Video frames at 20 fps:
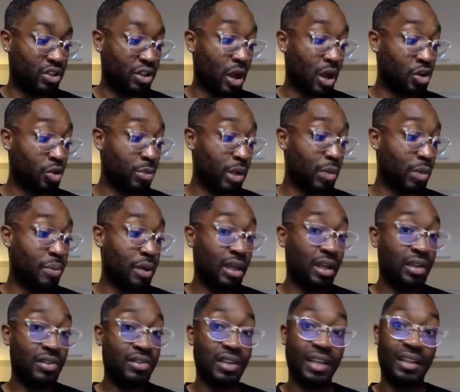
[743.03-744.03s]
We talked
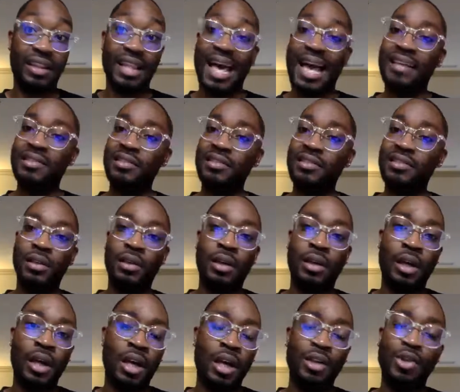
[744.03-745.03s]
about peace. And
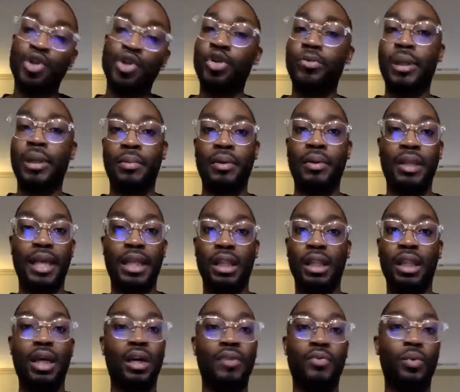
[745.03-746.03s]
lastly, just
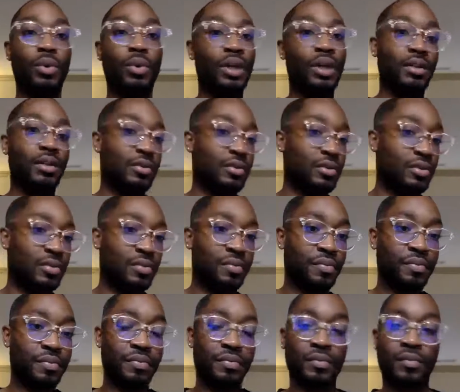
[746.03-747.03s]
remember that love
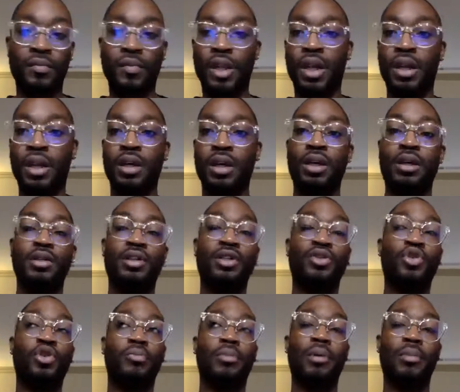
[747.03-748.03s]
wins.
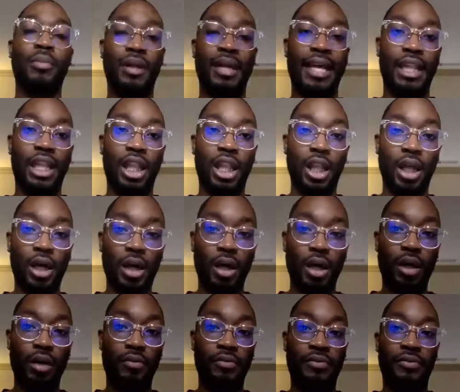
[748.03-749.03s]
Just remember that
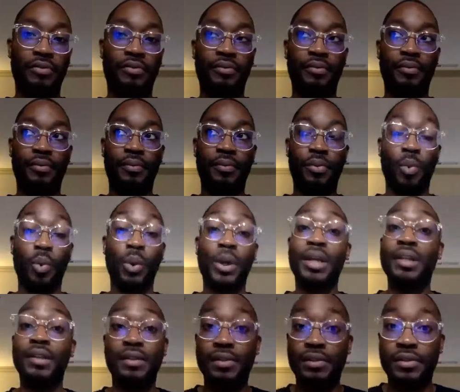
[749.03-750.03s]
love
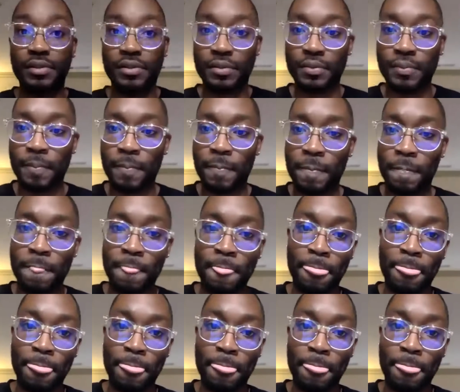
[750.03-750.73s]
wins.